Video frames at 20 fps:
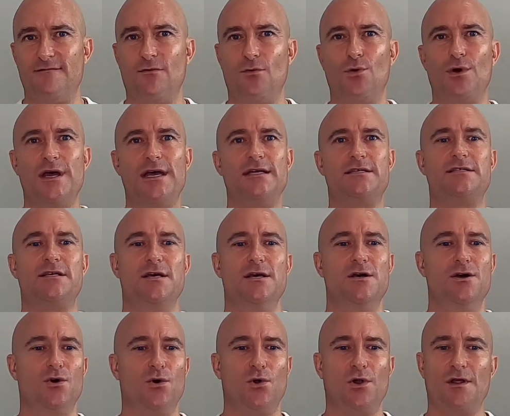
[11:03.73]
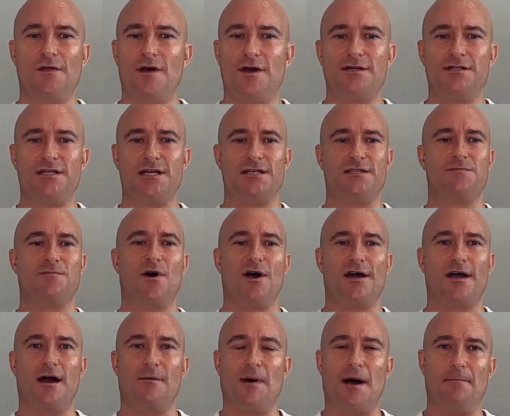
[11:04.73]
voice. All of those things
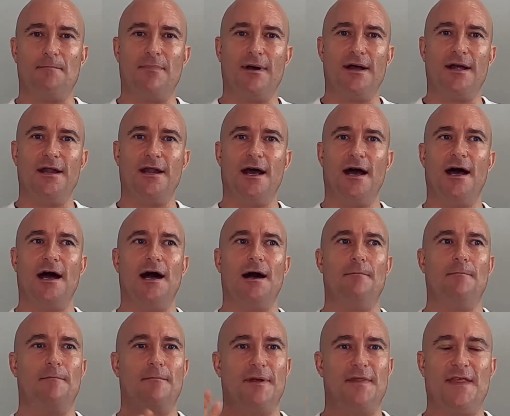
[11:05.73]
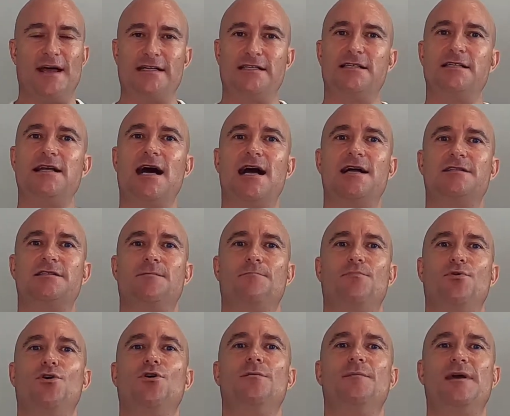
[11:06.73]
might come up, but they start to
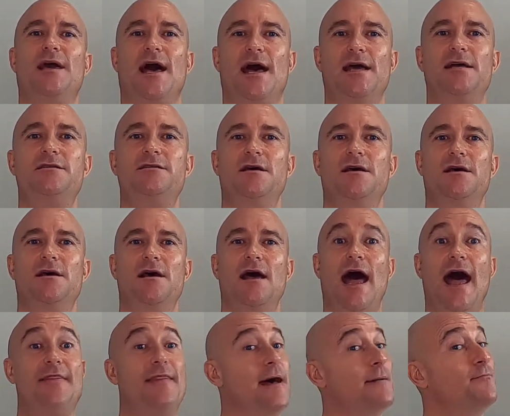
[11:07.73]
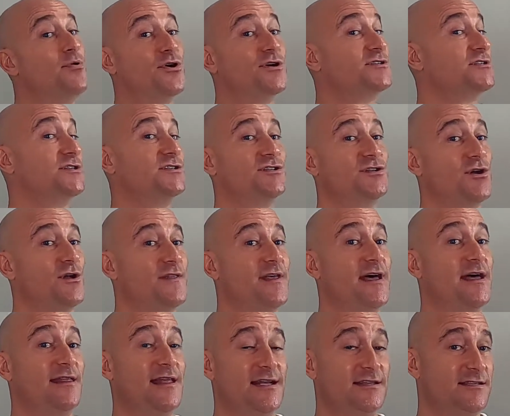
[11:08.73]
permeate, and that person's not
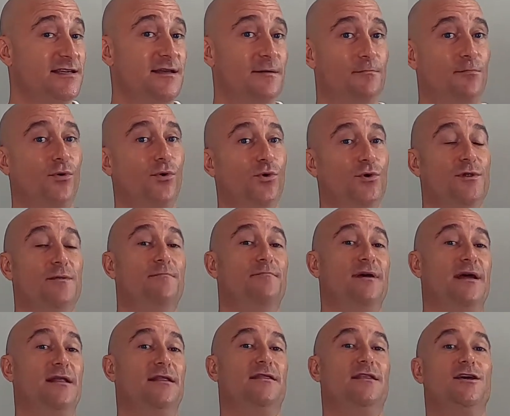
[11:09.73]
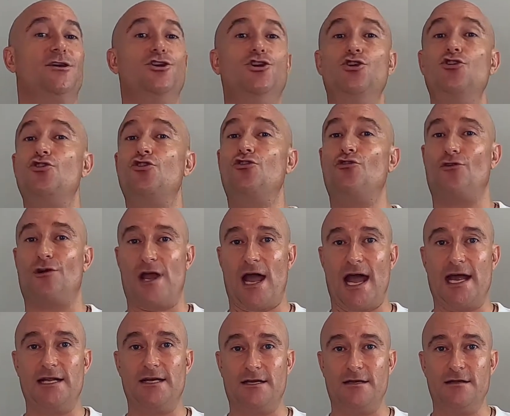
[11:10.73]
there. That's the important bit, that you
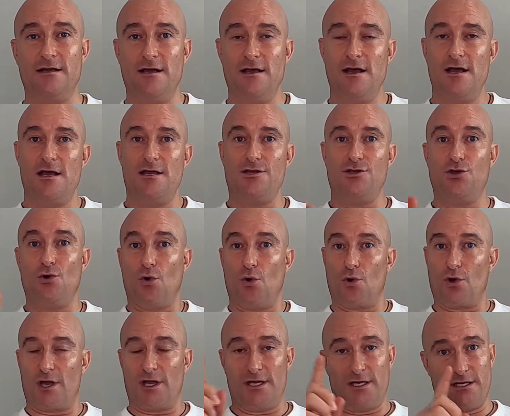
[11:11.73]
created your